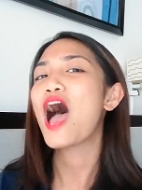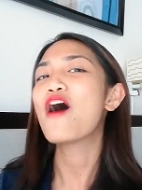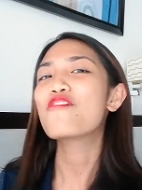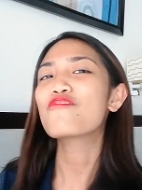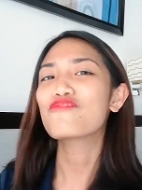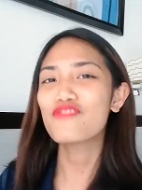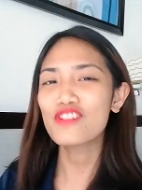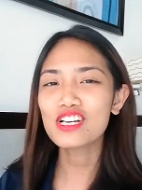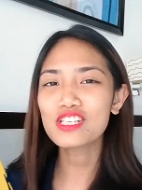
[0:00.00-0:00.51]

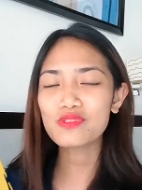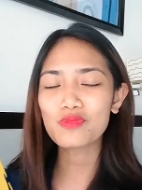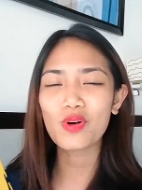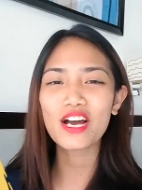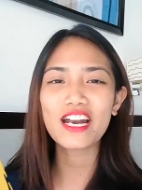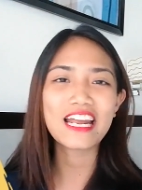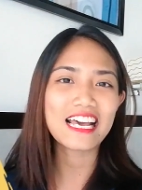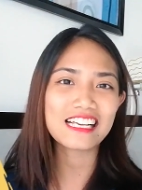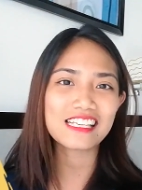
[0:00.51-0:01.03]
First
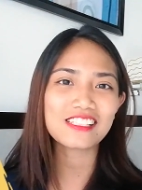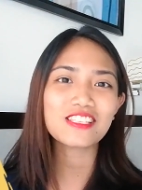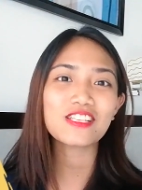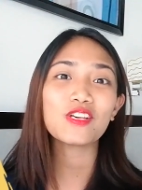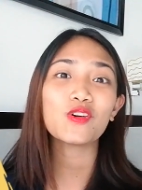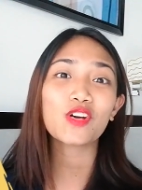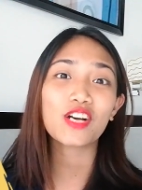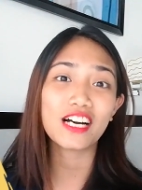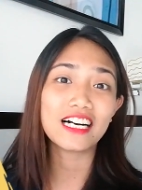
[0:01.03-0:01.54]
one is
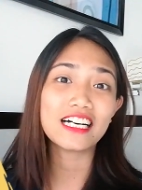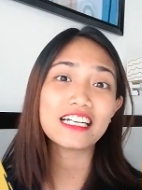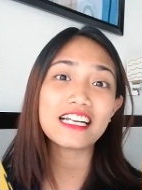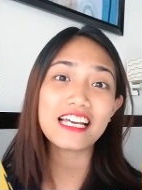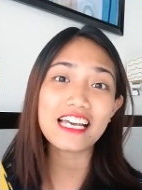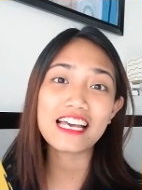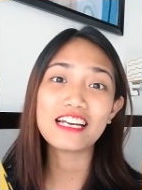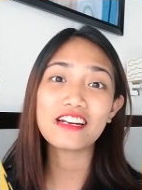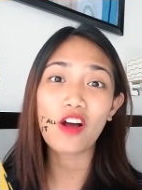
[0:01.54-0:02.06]
you cut
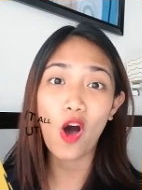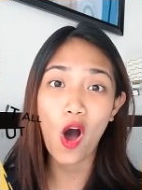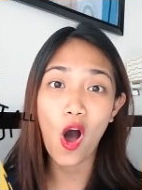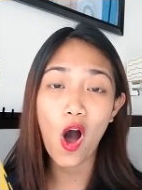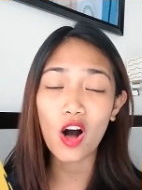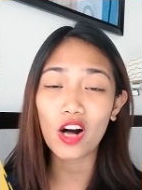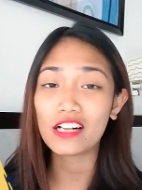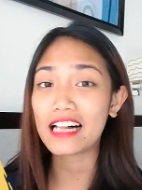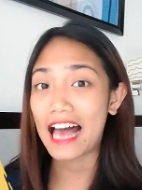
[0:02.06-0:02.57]
it
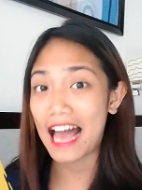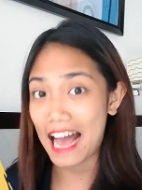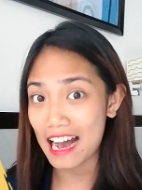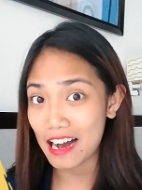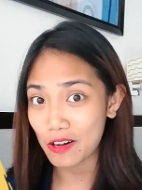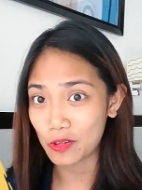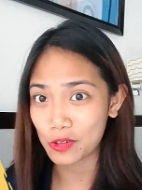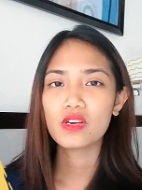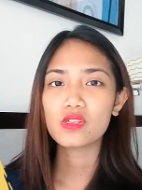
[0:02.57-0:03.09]
all out.